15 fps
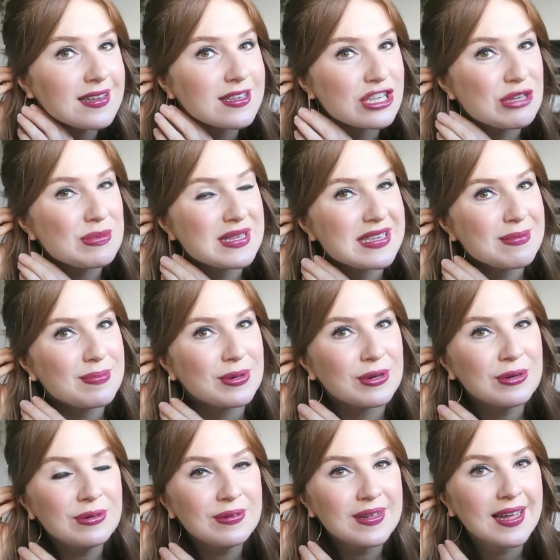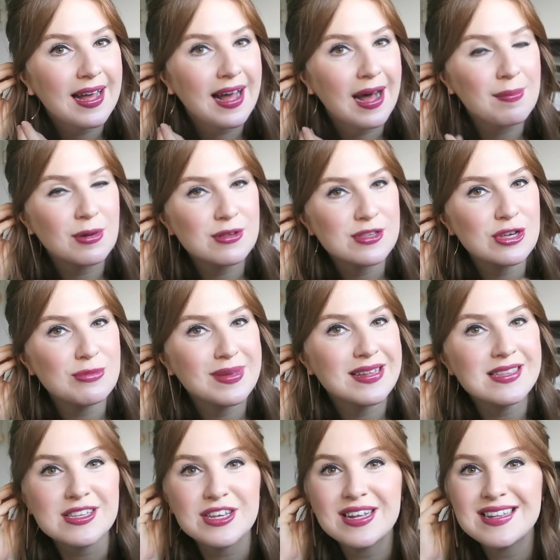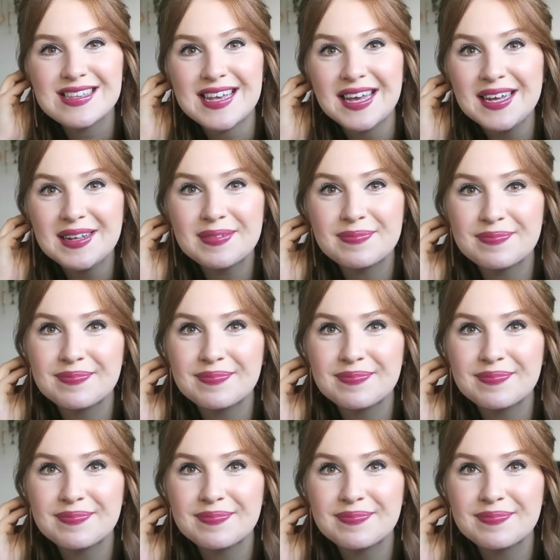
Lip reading: Super simple. I'll zoom in so you can see.